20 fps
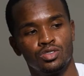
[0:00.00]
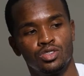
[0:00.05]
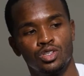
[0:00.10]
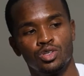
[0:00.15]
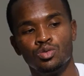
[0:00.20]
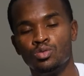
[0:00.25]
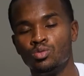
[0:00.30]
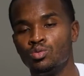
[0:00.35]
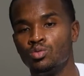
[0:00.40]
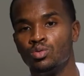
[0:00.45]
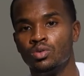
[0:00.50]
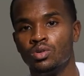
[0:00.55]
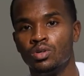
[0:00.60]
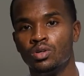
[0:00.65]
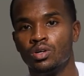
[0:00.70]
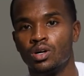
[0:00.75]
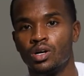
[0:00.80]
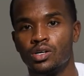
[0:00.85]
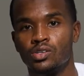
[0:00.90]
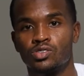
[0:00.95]
two
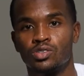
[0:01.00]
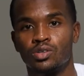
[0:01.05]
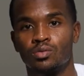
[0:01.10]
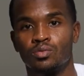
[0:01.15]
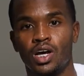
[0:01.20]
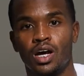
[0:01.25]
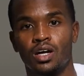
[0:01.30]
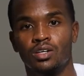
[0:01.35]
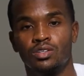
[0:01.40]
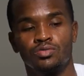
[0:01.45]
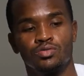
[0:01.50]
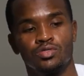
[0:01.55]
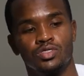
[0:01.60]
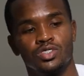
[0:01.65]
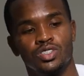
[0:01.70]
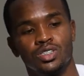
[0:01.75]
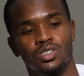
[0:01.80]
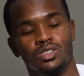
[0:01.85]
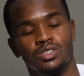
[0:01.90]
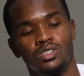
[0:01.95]
hundred something dollars for
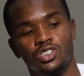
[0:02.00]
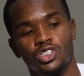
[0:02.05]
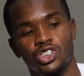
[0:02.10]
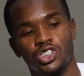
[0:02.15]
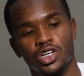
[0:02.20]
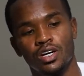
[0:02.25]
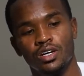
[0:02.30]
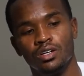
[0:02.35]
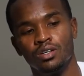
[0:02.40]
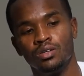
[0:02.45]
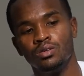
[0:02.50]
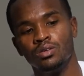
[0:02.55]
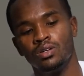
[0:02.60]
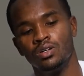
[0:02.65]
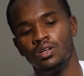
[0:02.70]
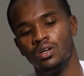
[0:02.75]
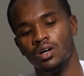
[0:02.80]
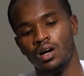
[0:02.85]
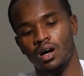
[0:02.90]
just the shell.